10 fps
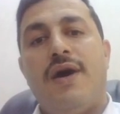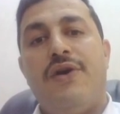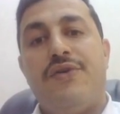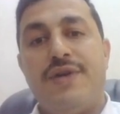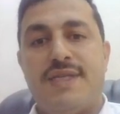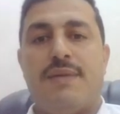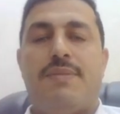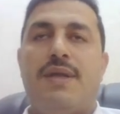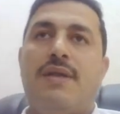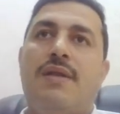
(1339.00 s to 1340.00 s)

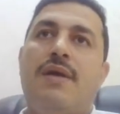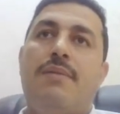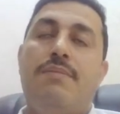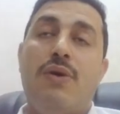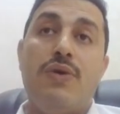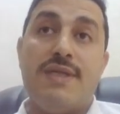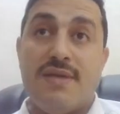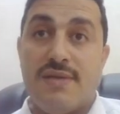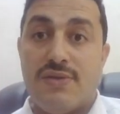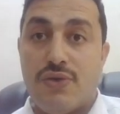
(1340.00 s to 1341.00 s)
irritable bowel
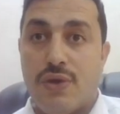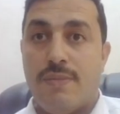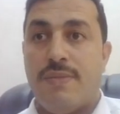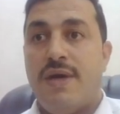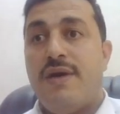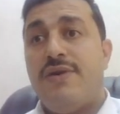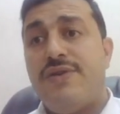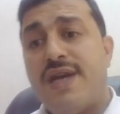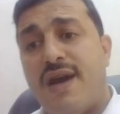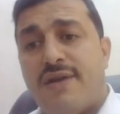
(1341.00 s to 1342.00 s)
syndrome,
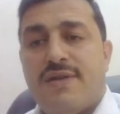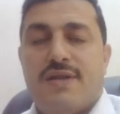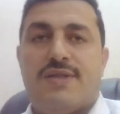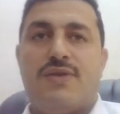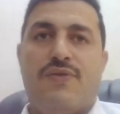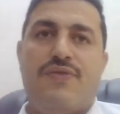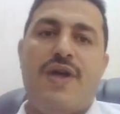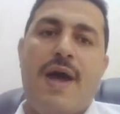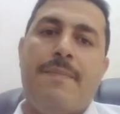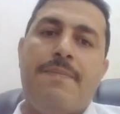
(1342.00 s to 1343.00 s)
regardless of
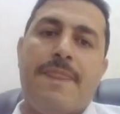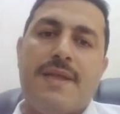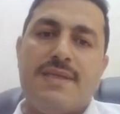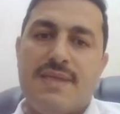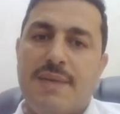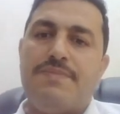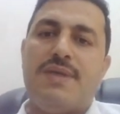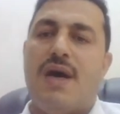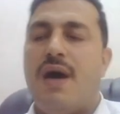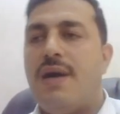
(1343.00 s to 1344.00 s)
the
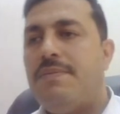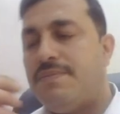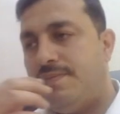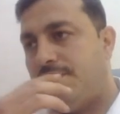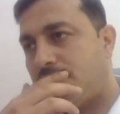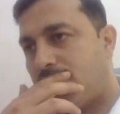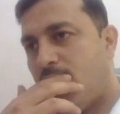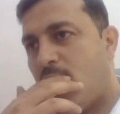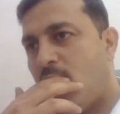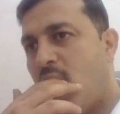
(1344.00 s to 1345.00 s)
subtype,
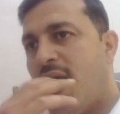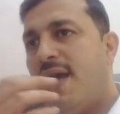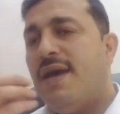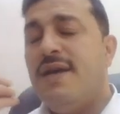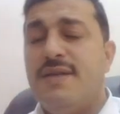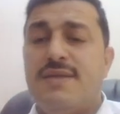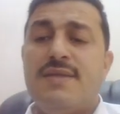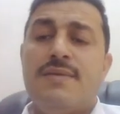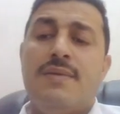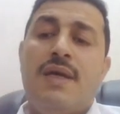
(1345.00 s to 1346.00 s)

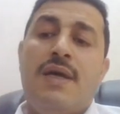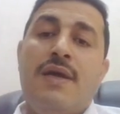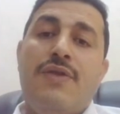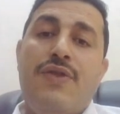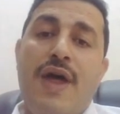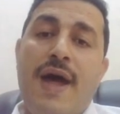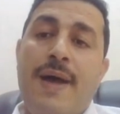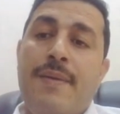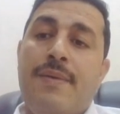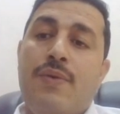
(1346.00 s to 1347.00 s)
is
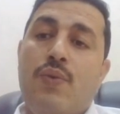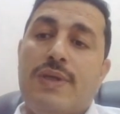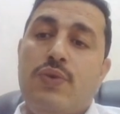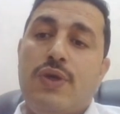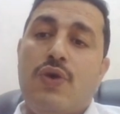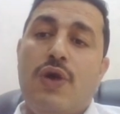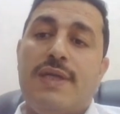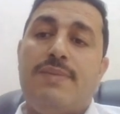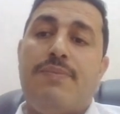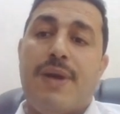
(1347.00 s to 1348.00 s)
what we call
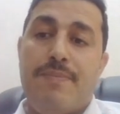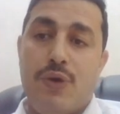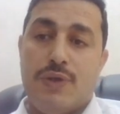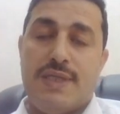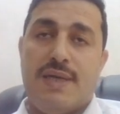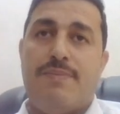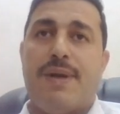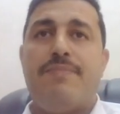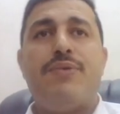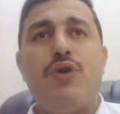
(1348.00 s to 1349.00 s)
it probiotic.
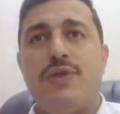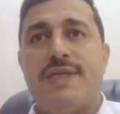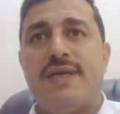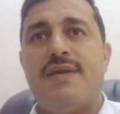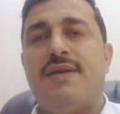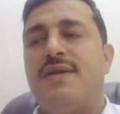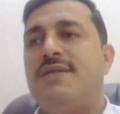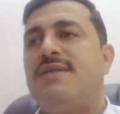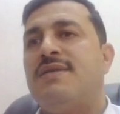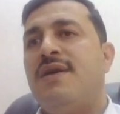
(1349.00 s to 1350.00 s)
Probiotic
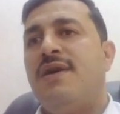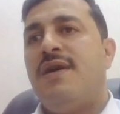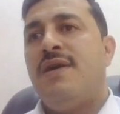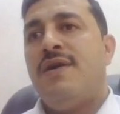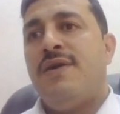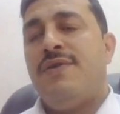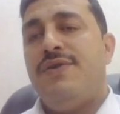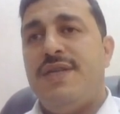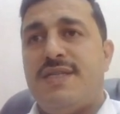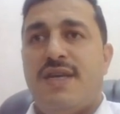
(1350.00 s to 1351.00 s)
is
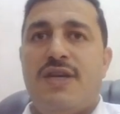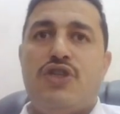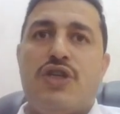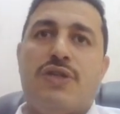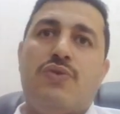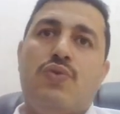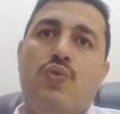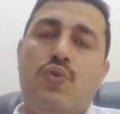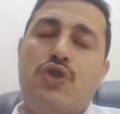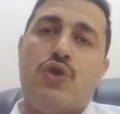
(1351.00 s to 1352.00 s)
this agent
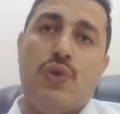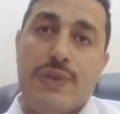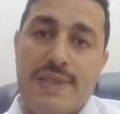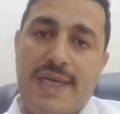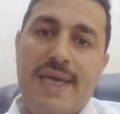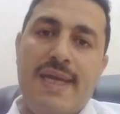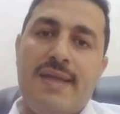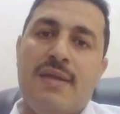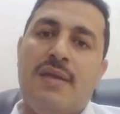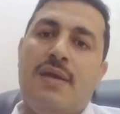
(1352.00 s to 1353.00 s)
which
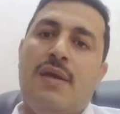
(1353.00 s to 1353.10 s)
contain